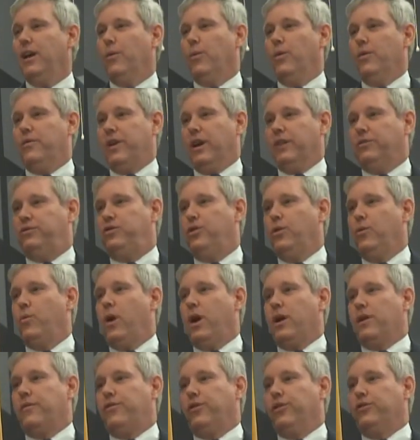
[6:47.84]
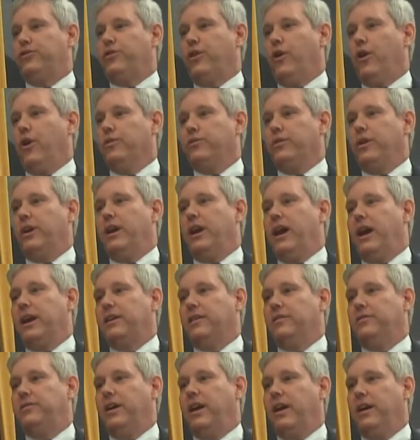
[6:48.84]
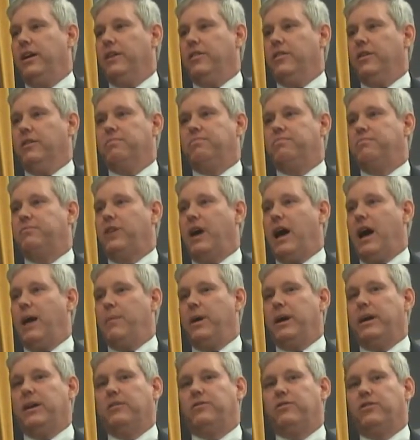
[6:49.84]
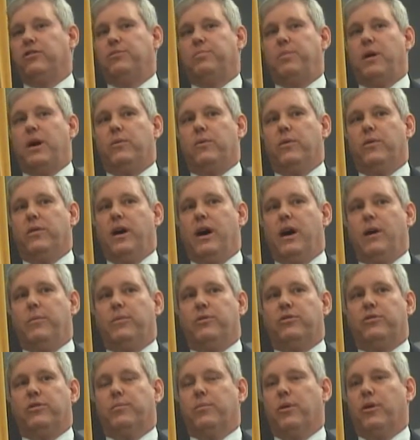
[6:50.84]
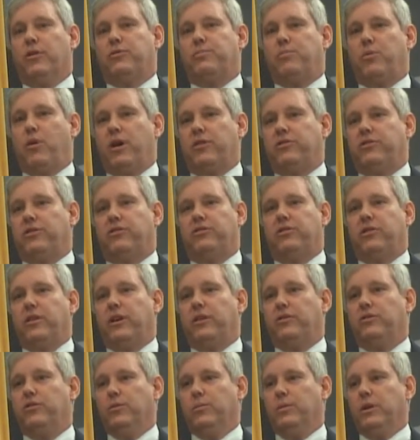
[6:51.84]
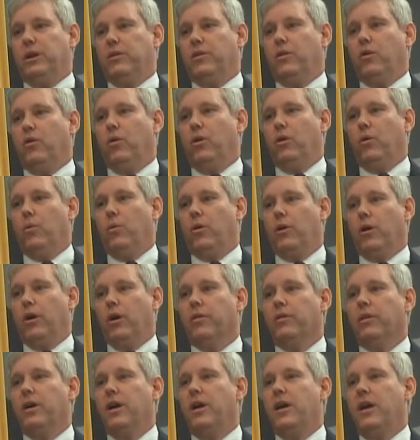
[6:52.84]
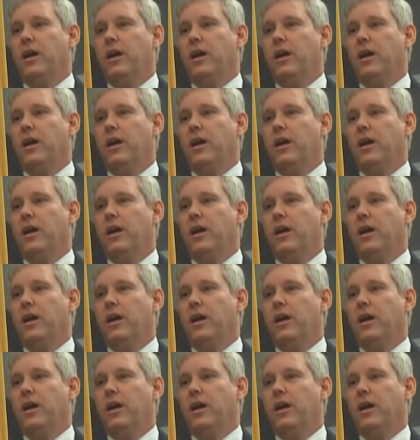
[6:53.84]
We've got two wonderful children, and I can tell you that the time I get to spend with them is the most precious thing to me in the whole world.